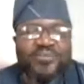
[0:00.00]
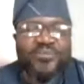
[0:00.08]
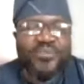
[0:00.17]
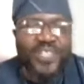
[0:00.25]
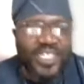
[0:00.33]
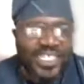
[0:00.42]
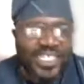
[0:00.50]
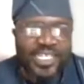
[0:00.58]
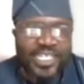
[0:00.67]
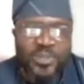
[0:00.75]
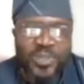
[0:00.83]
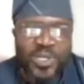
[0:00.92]
And I'm
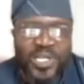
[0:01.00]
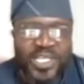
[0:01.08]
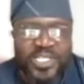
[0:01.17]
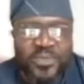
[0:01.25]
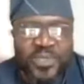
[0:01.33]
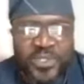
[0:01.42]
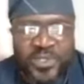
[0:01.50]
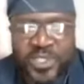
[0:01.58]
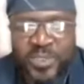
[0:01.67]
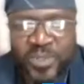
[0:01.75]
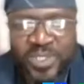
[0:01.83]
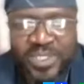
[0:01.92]
really glad to be
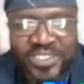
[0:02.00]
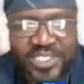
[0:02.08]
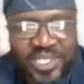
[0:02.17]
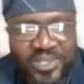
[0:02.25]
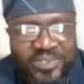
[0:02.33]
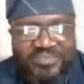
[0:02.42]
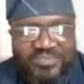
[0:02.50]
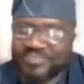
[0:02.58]
connected with you this morning.